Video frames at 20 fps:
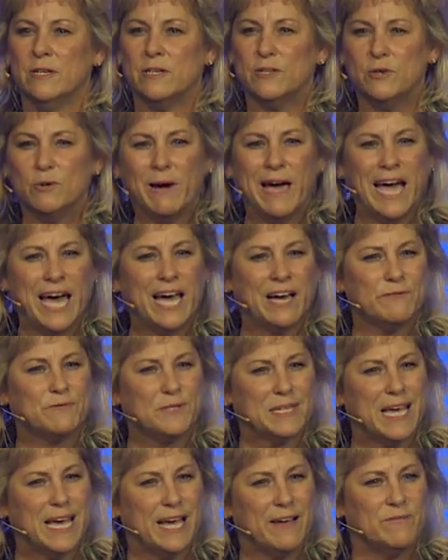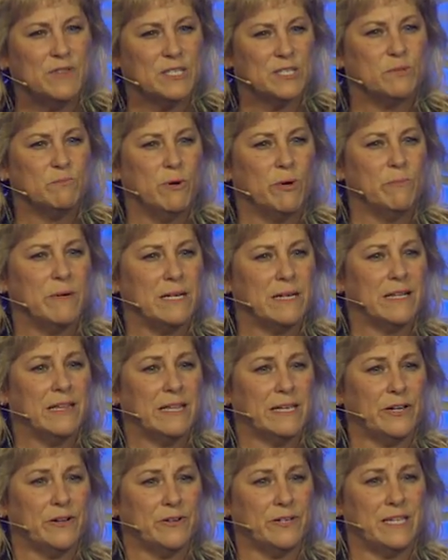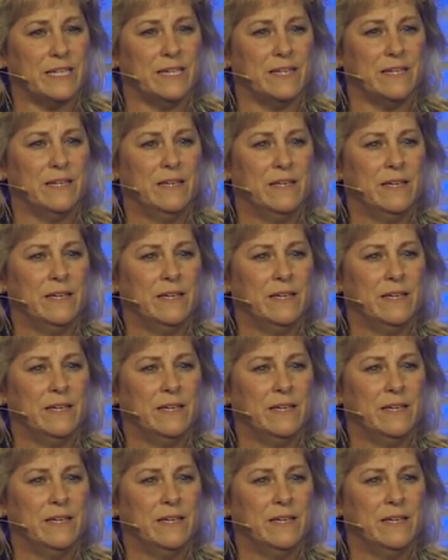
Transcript: You have to have this moment of clarity.